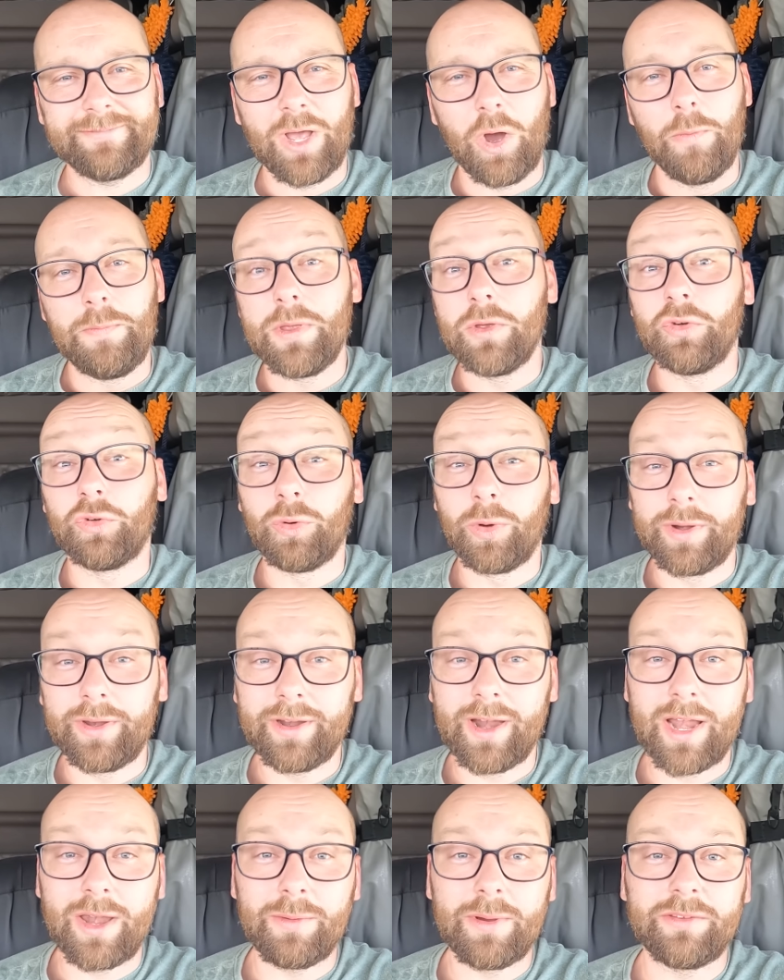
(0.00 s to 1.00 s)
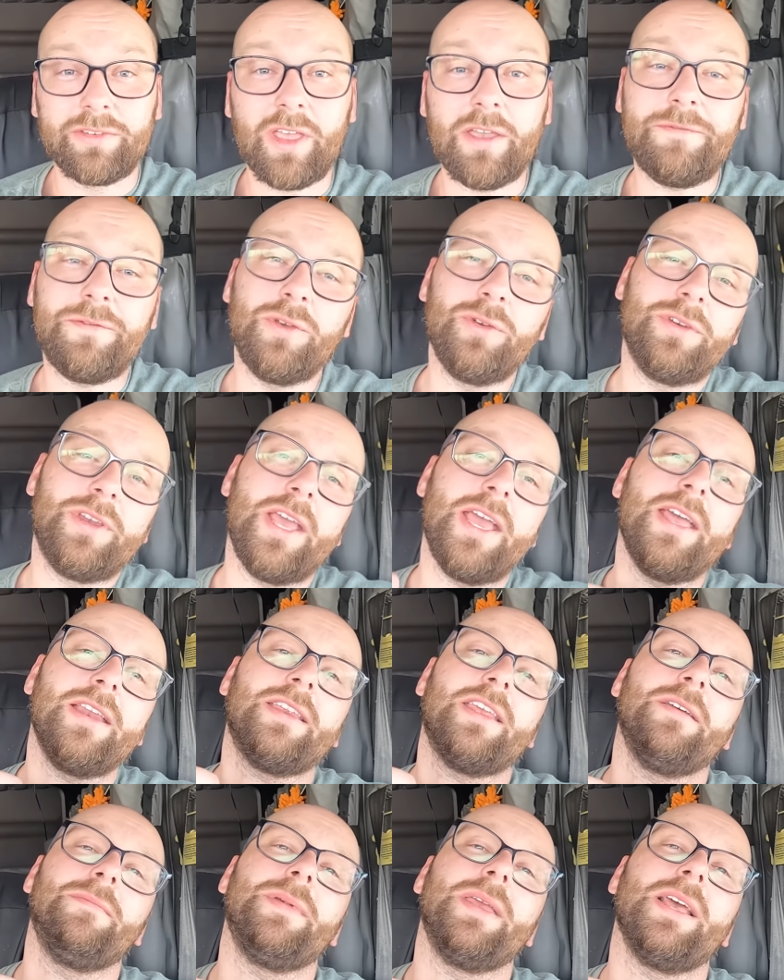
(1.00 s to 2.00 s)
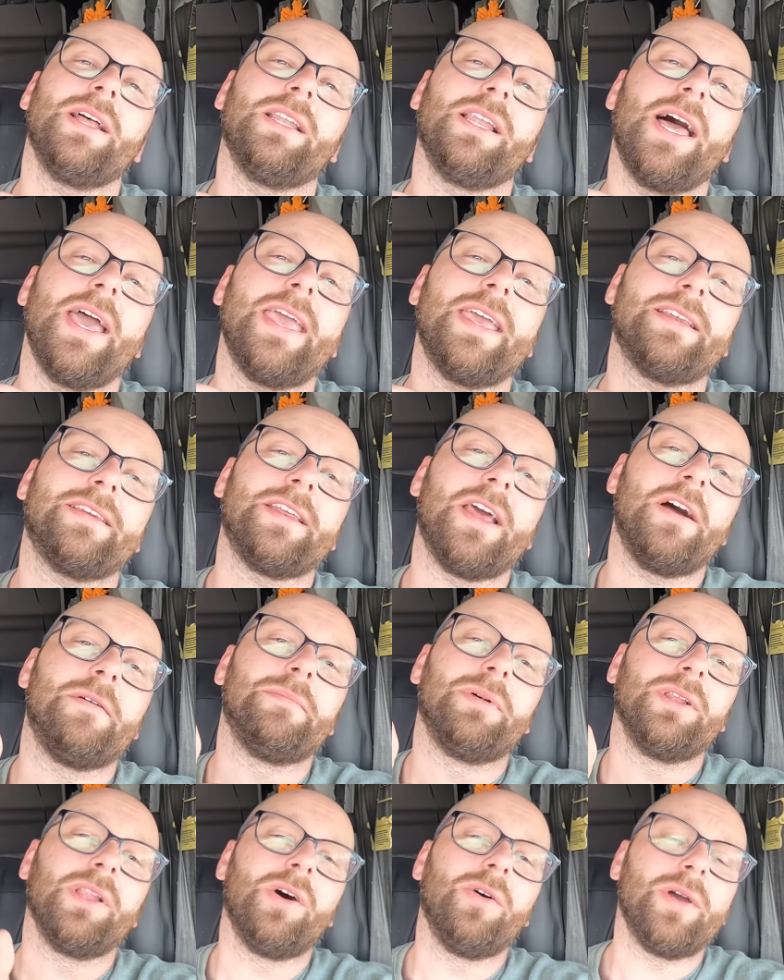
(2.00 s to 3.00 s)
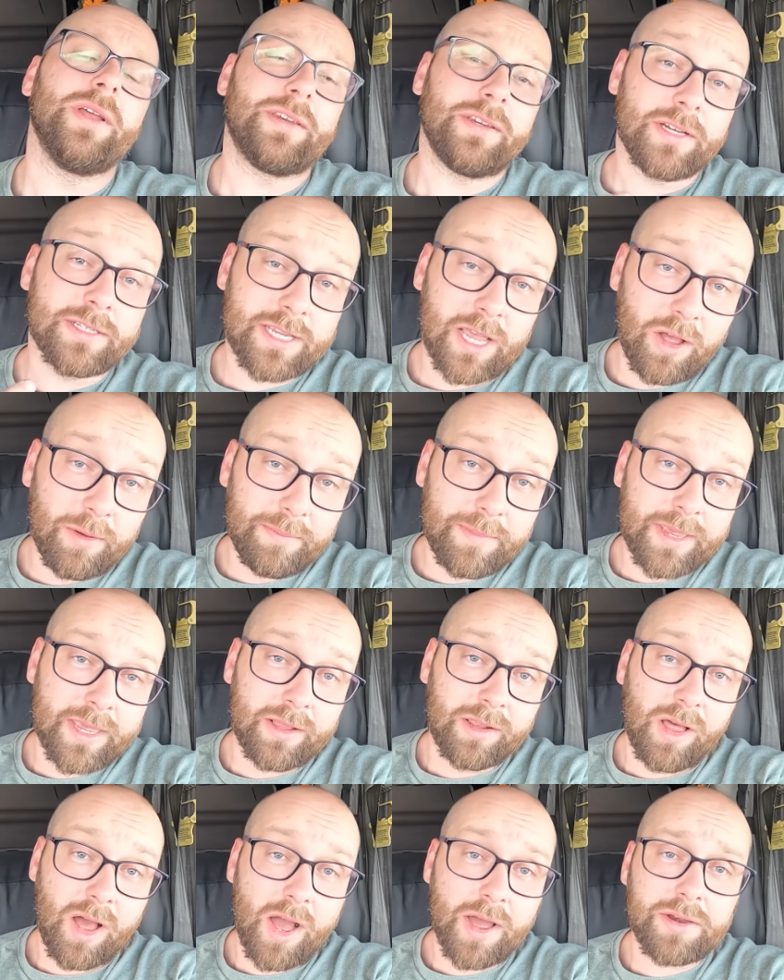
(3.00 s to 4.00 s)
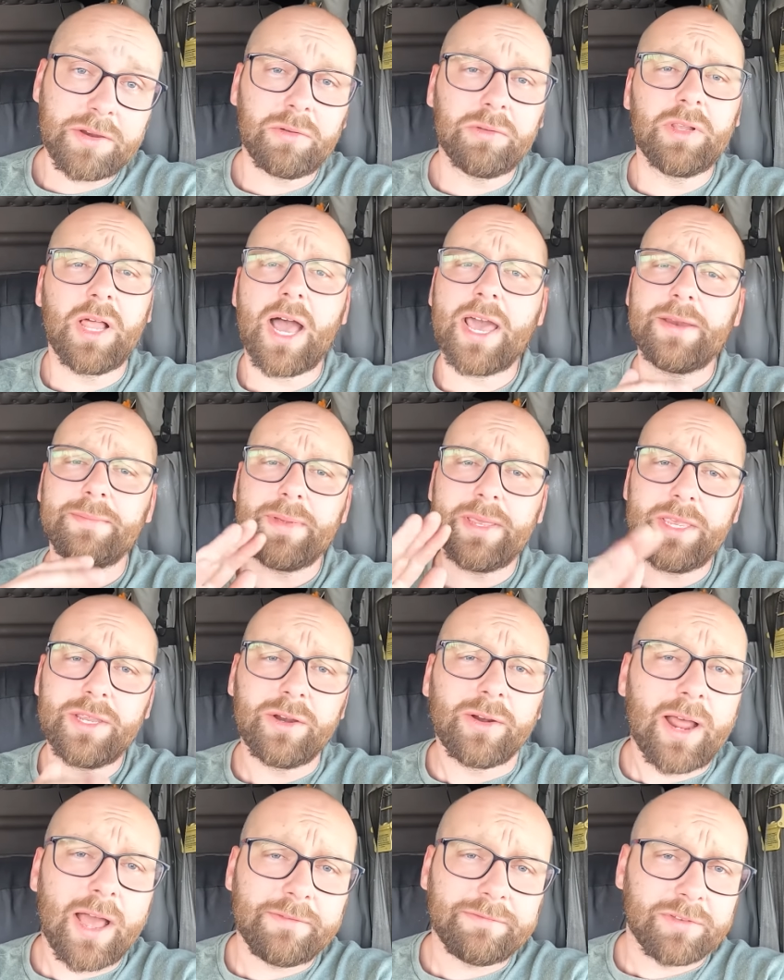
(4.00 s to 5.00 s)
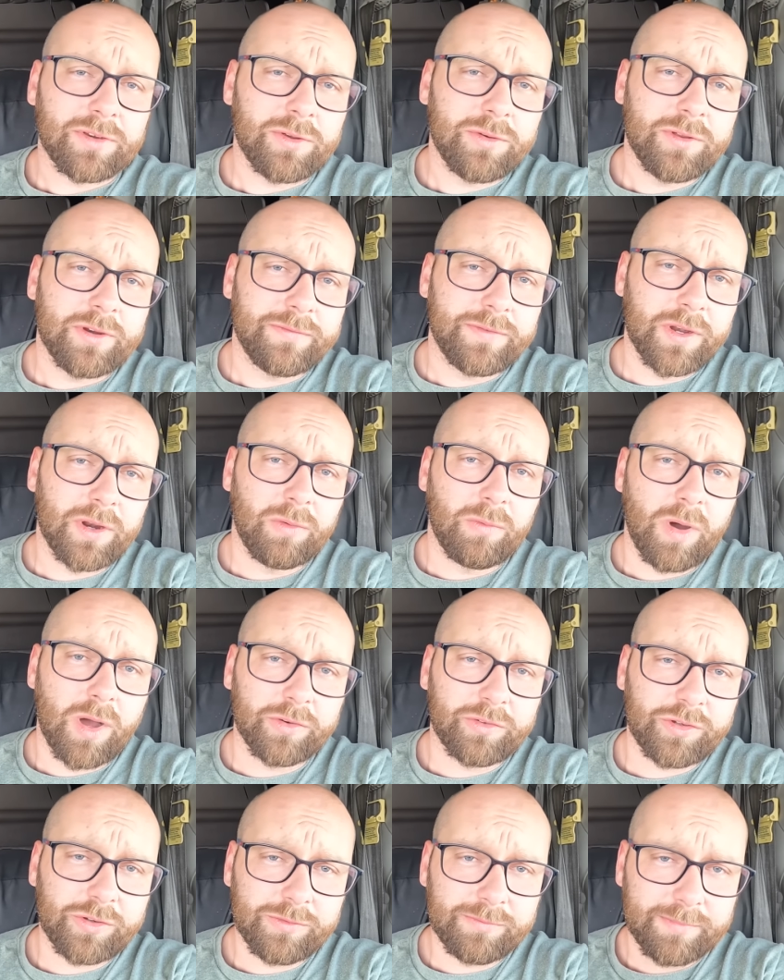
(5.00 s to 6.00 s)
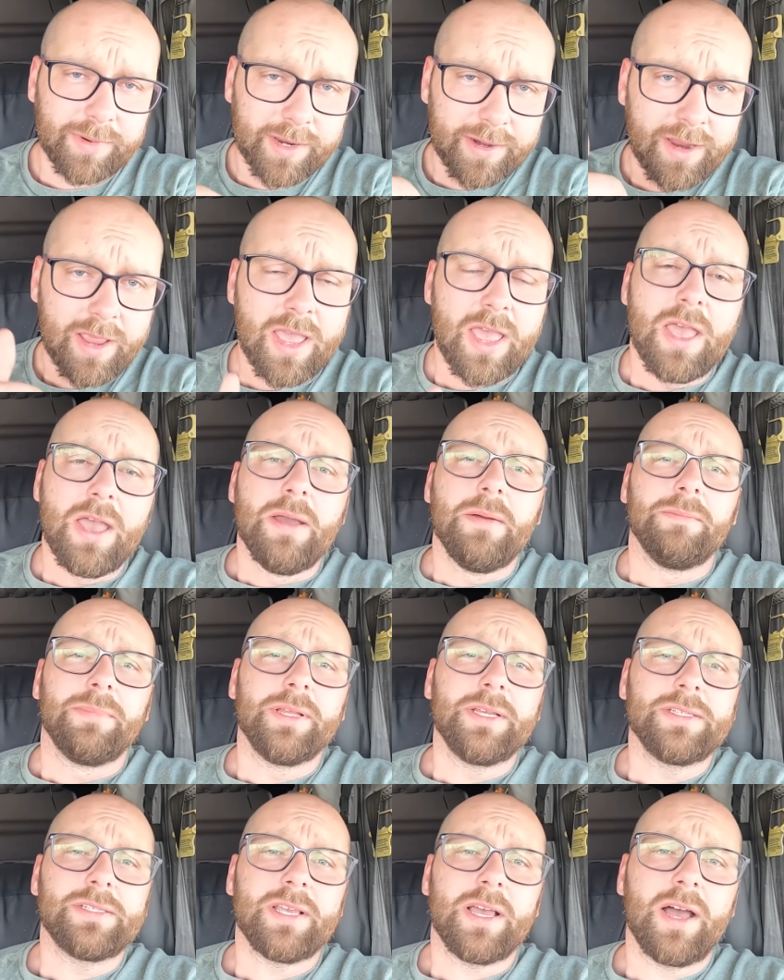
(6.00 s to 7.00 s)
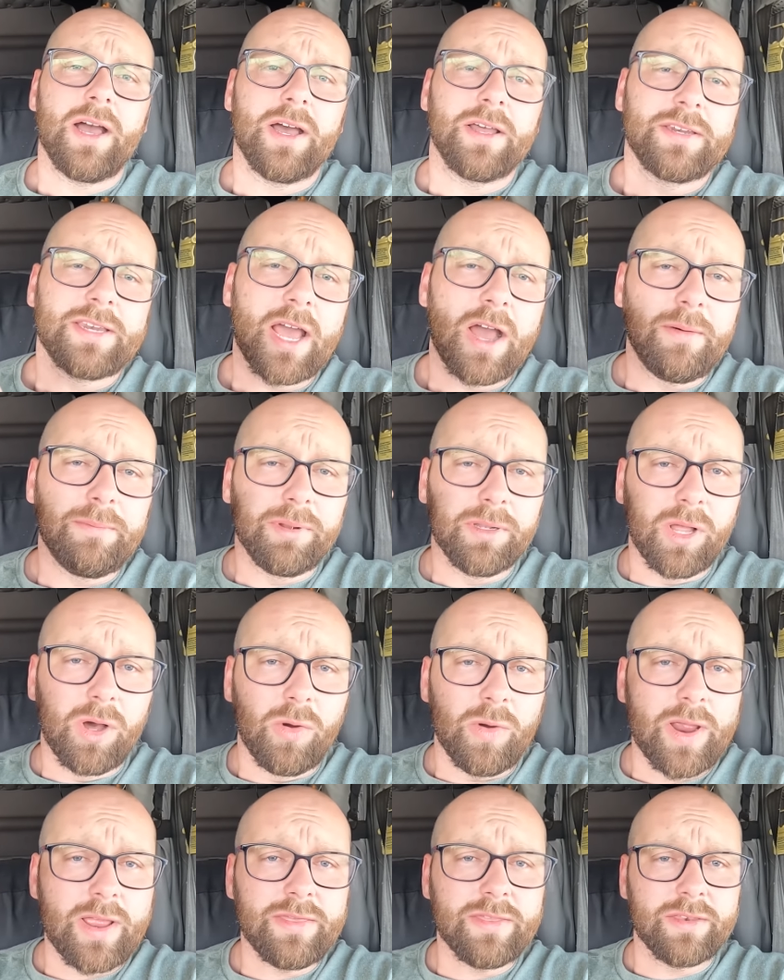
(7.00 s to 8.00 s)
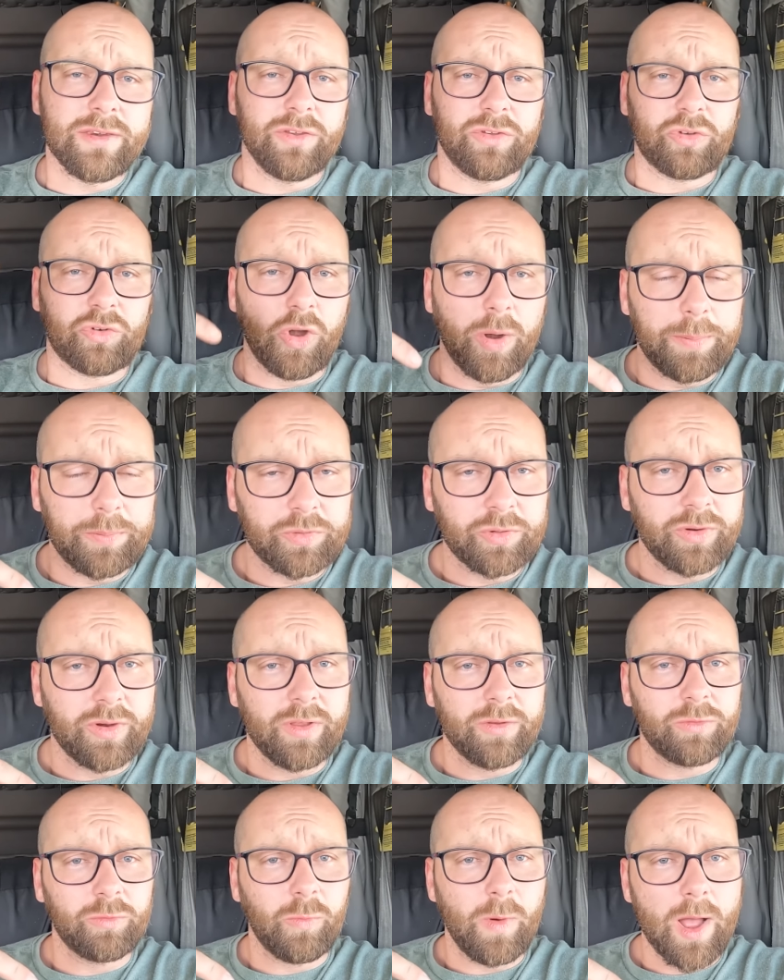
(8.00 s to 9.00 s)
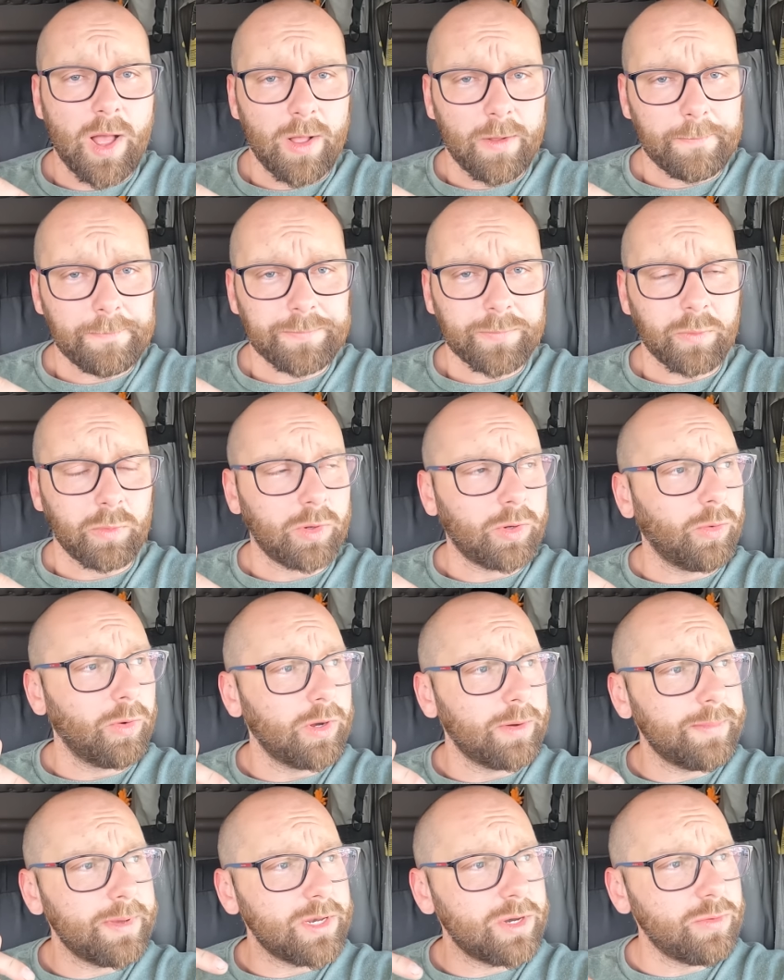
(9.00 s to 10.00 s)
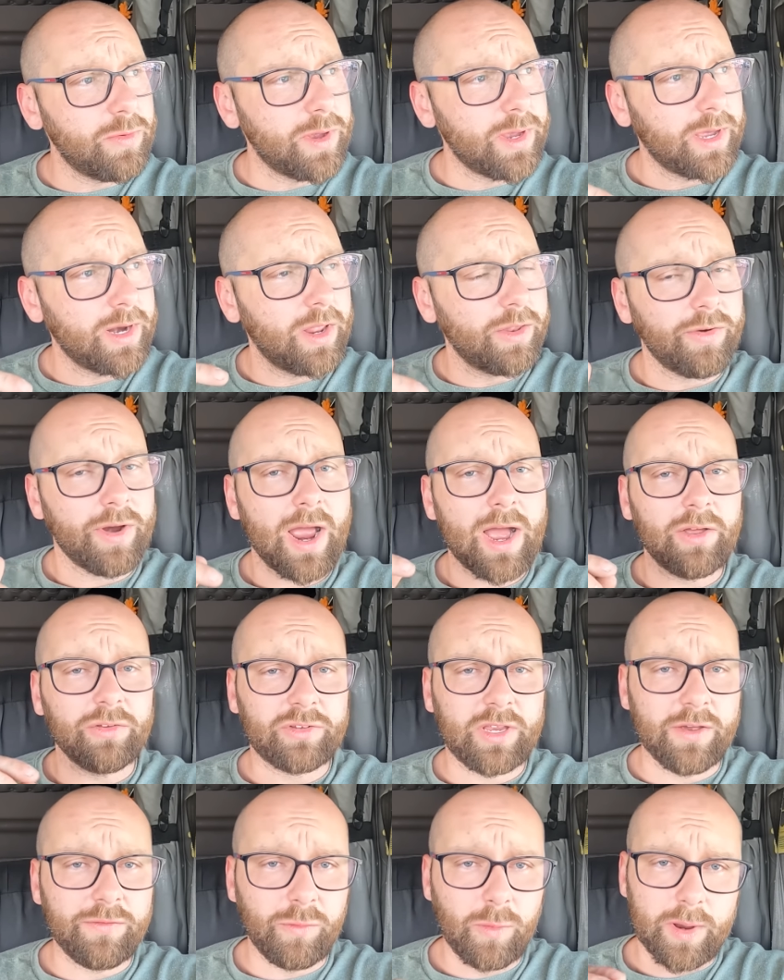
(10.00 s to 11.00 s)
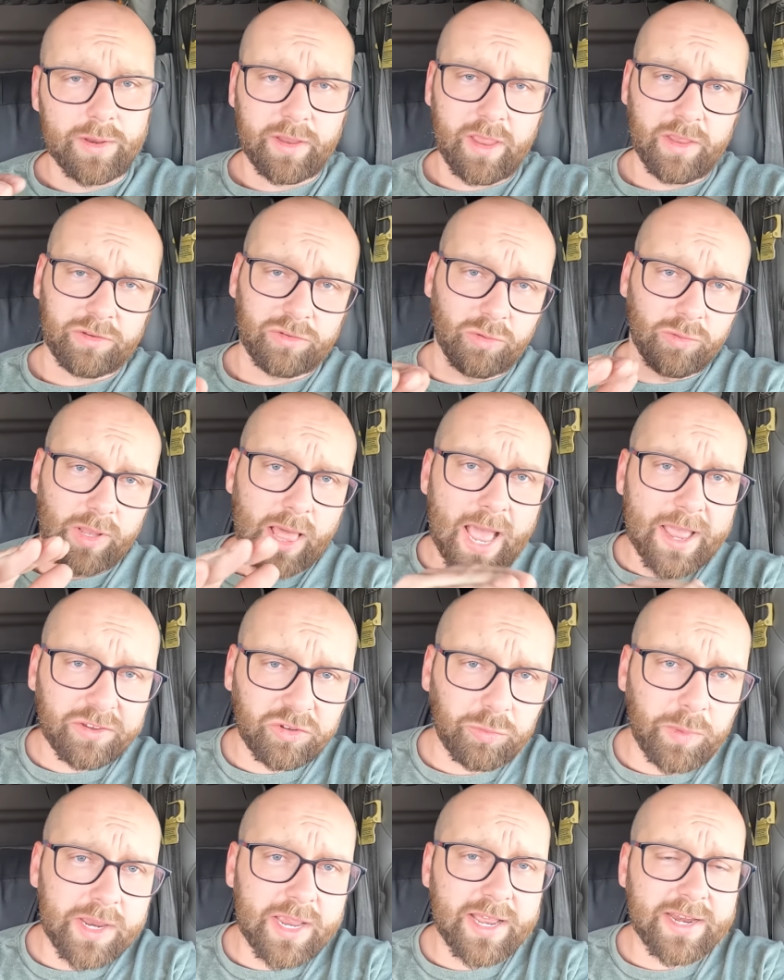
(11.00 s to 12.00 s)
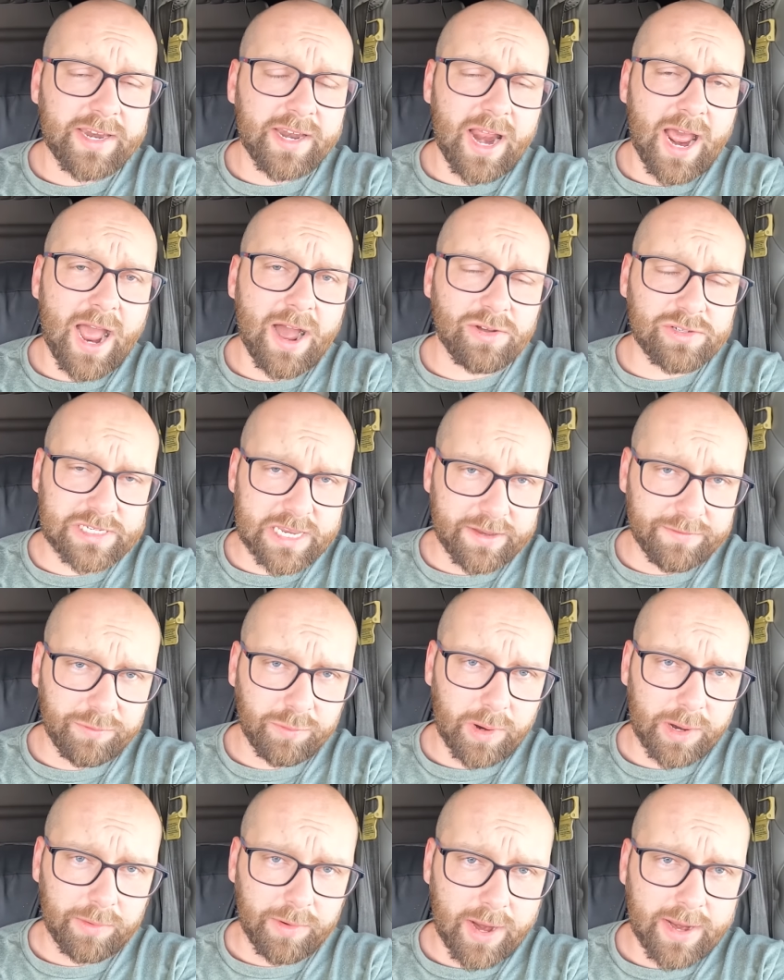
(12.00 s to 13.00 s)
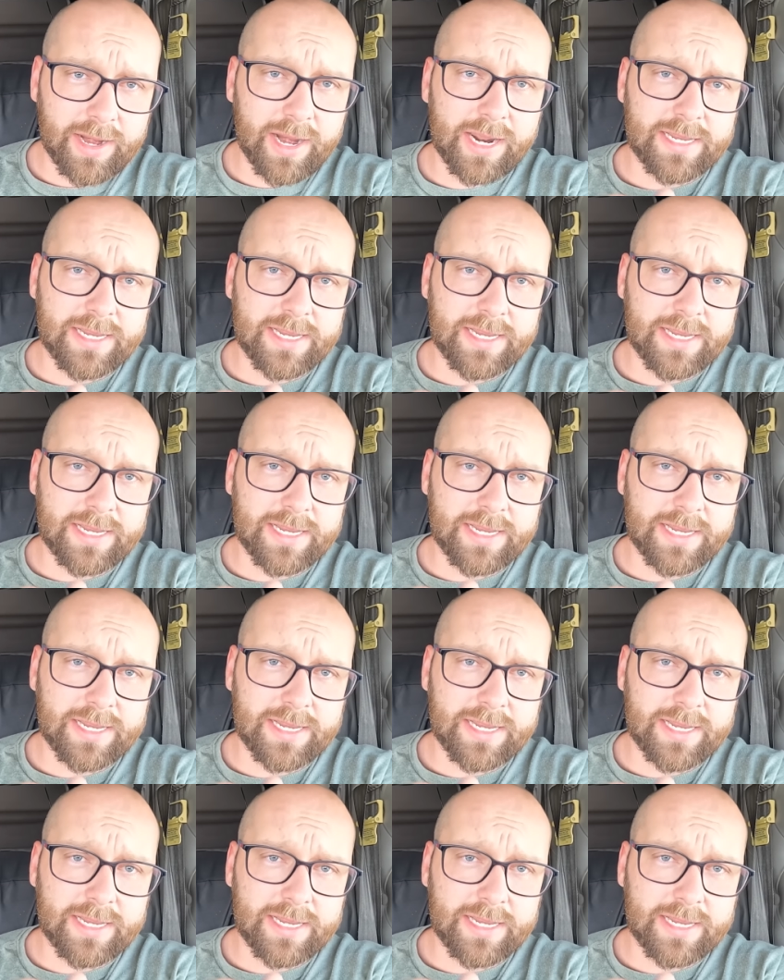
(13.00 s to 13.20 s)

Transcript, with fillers: I hope you enjoyed it anyways. If you did, give me a like down below. It does help me a lot. Don't lie to me. You don't have to do it if you don't want to, but please, uh, down below in the description as well, we're going to be doing another Howes giveaway. Okay, so last week I did a Howes giveaway, right?